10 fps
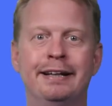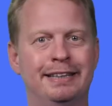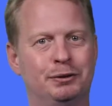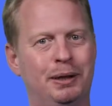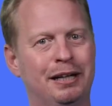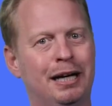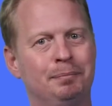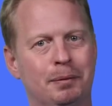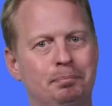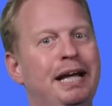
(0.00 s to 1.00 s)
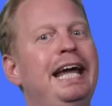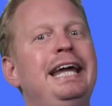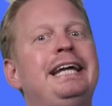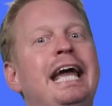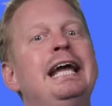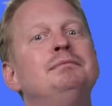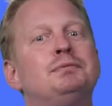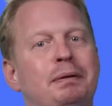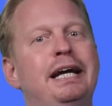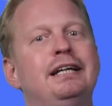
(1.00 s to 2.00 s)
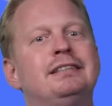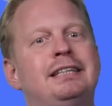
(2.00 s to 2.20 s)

Let's welcome the Play Games Player